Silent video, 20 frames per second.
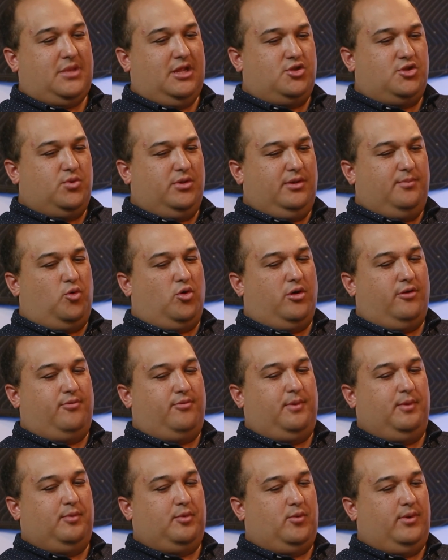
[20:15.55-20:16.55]
it's really important
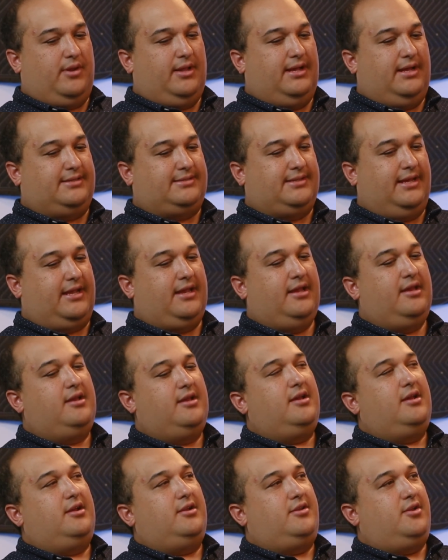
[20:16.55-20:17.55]
for people to realize like,
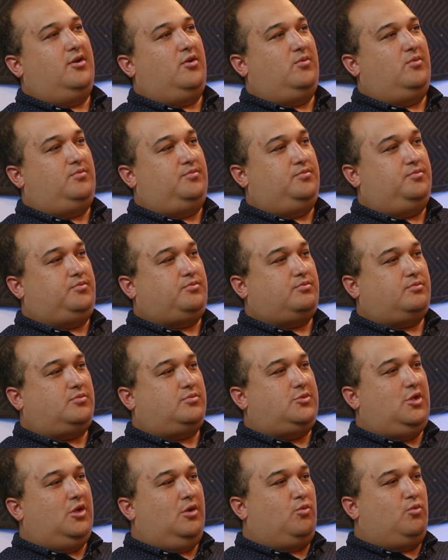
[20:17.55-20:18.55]
don't
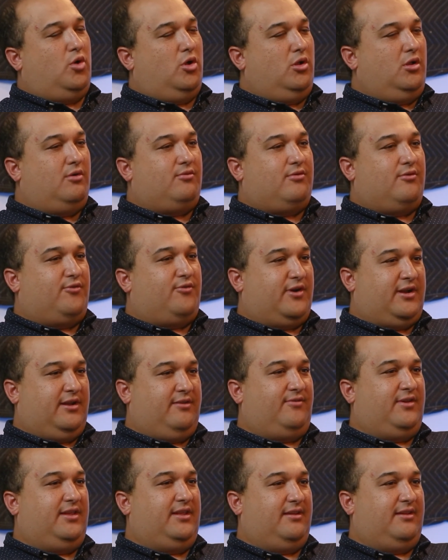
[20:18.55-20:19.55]
roll over for
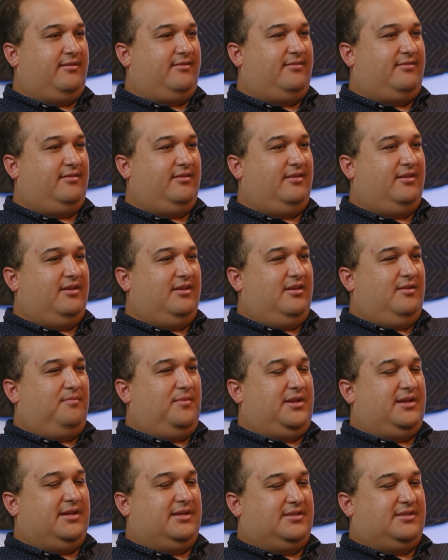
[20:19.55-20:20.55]
convenience
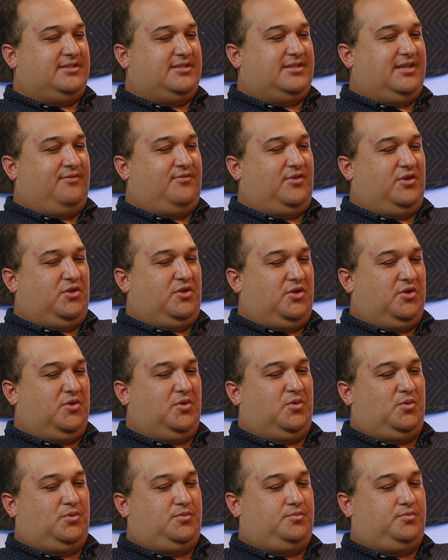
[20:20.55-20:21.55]
because if you
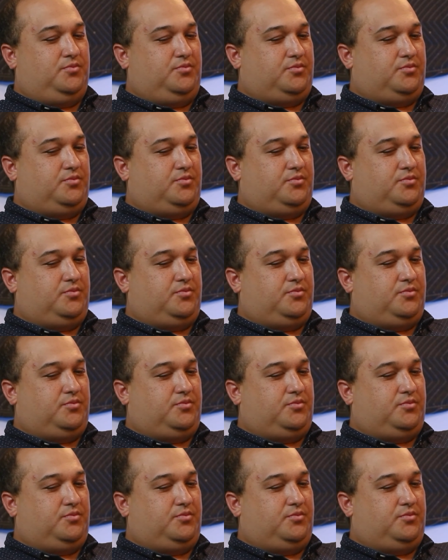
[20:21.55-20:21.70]
do,